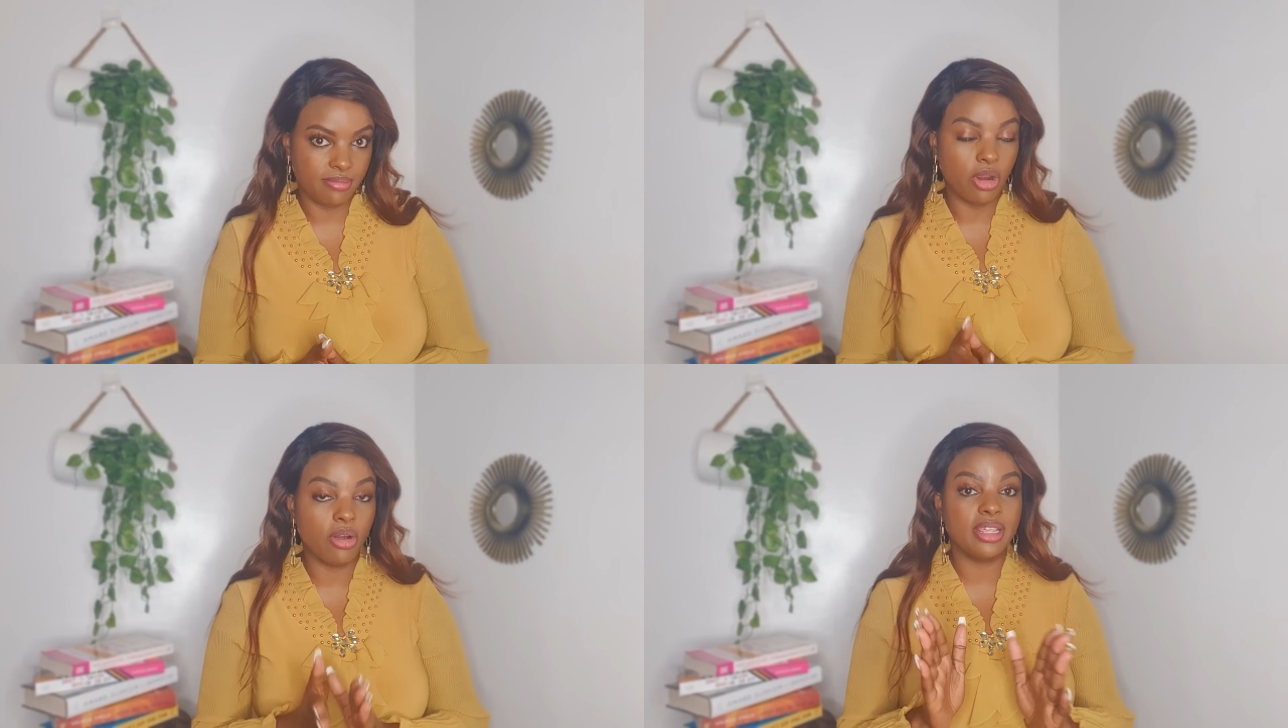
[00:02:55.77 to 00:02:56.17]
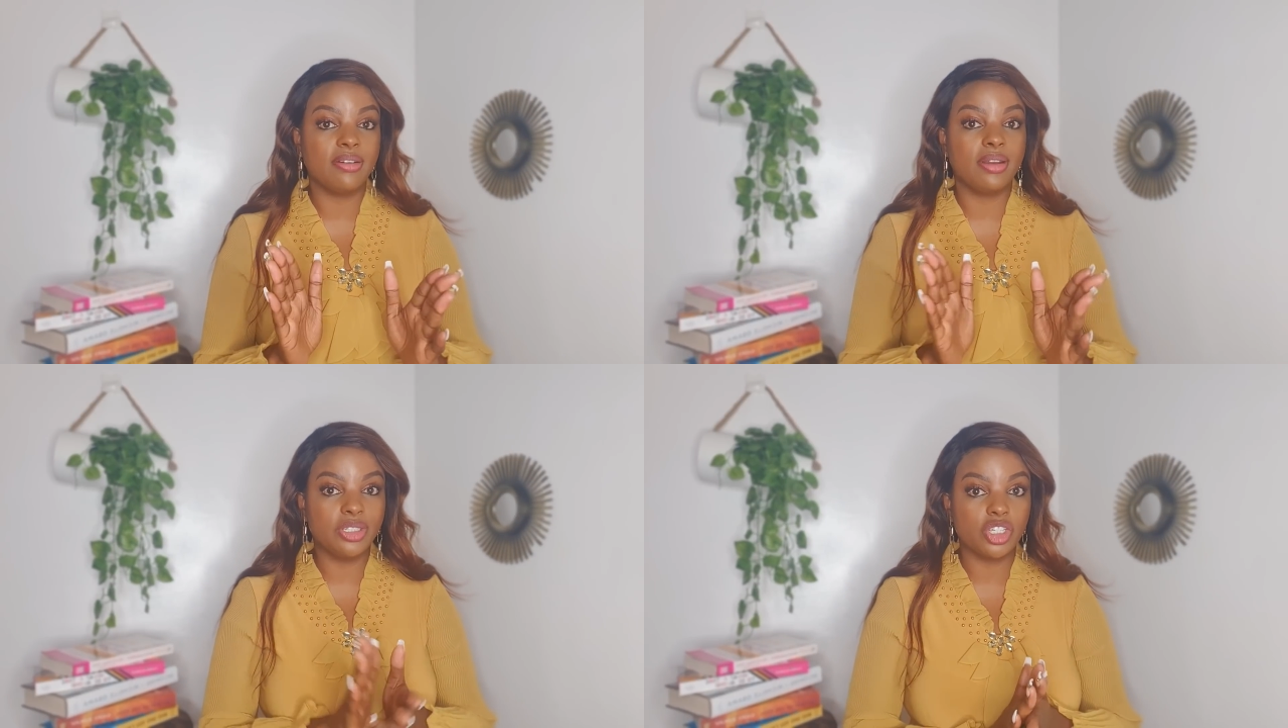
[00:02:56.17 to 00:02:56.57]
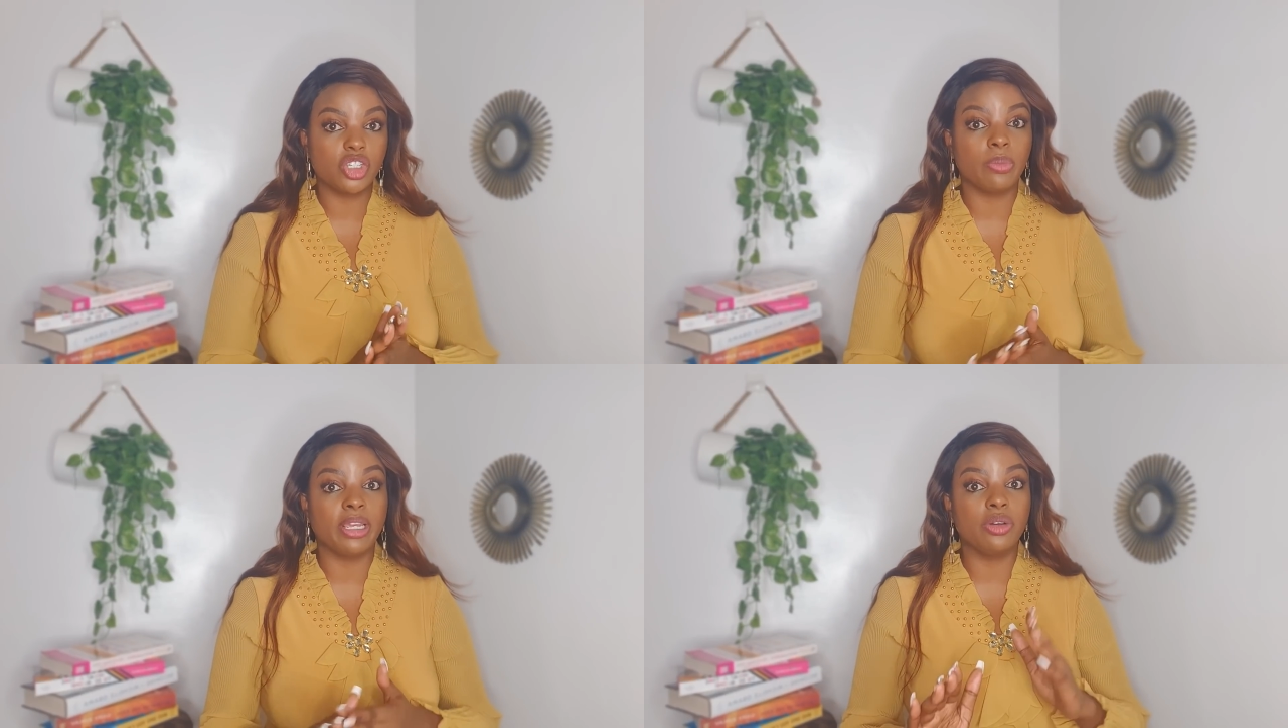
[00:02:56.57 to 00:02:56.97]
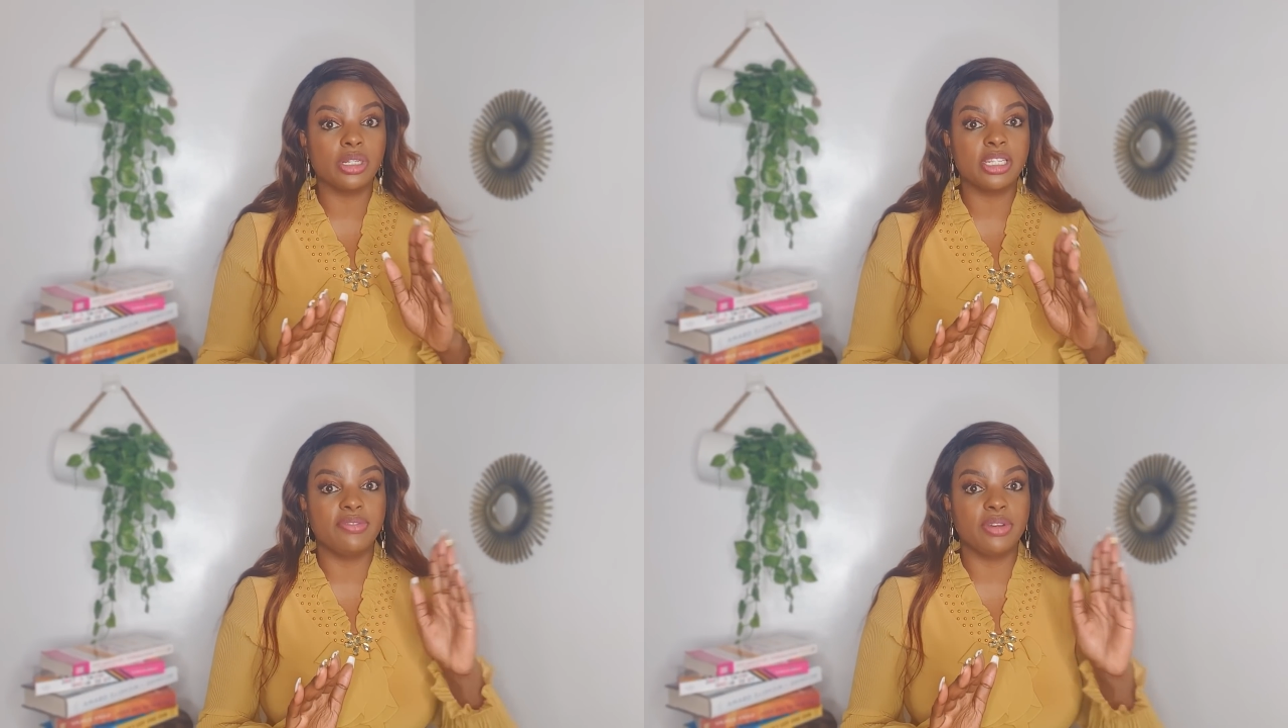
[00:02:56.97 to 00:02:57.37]
or the relationship might
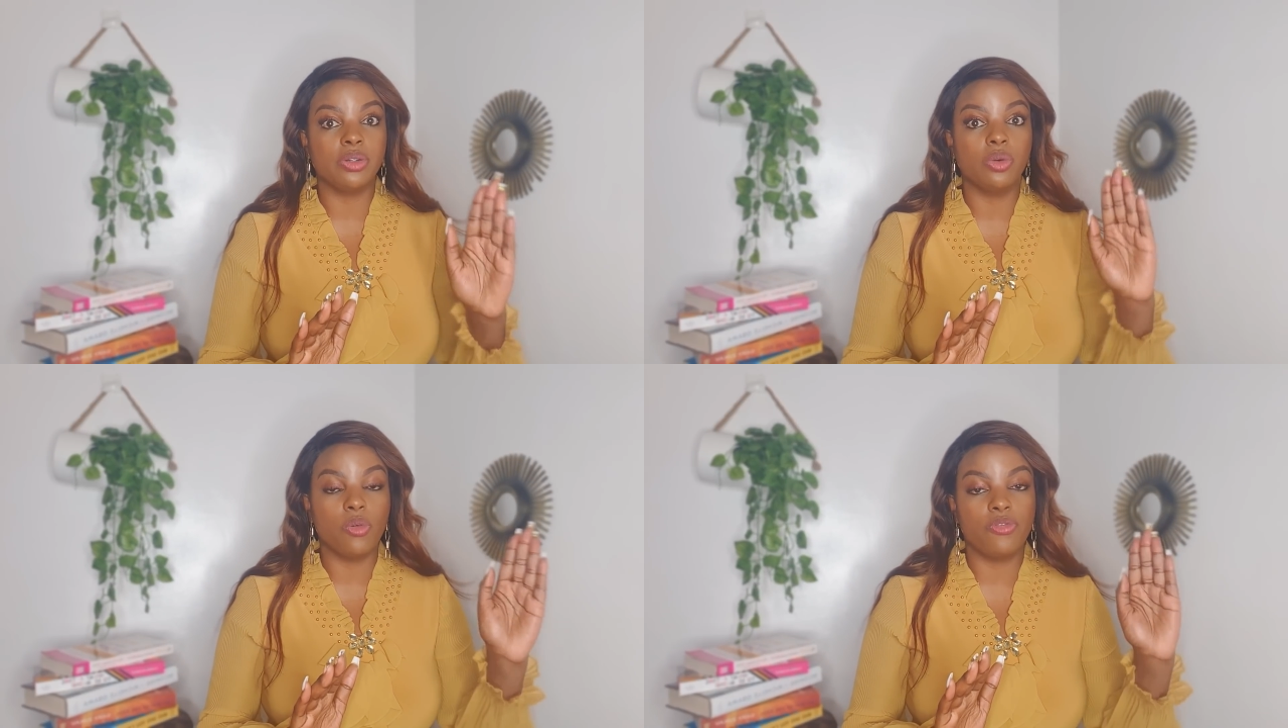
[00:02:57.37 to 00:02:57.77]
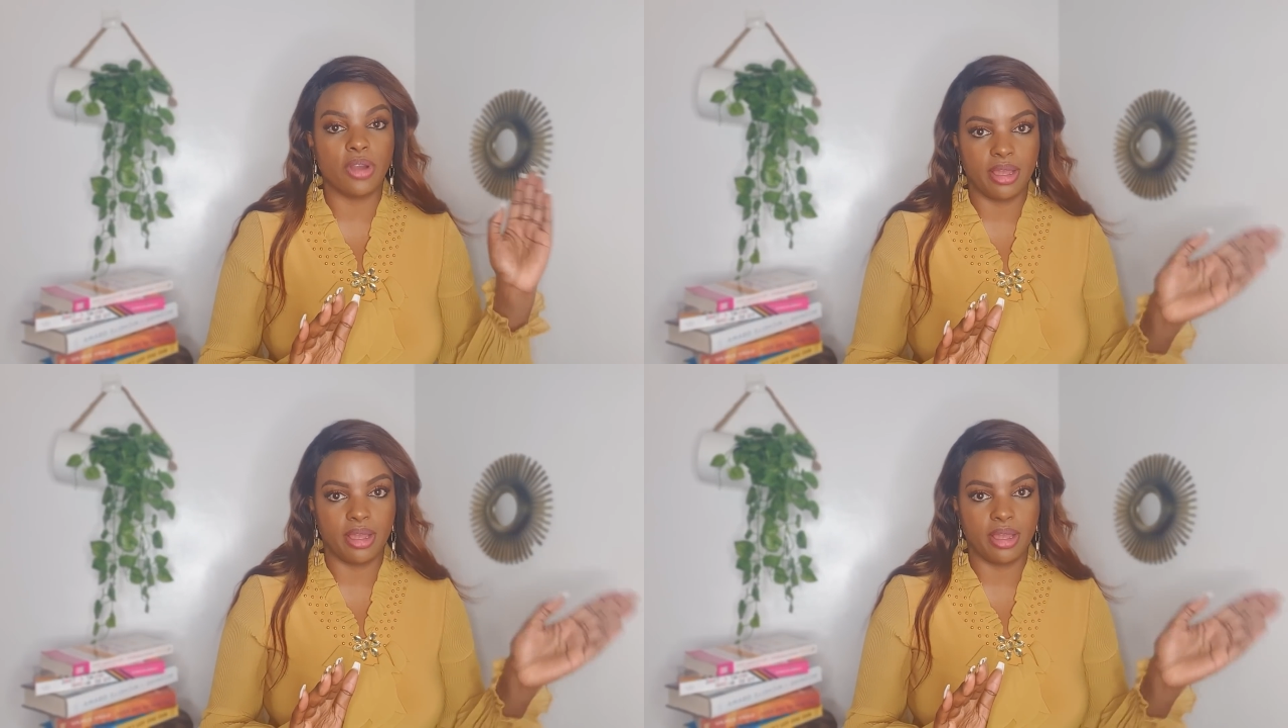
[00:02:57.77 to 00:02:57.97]
not even go far.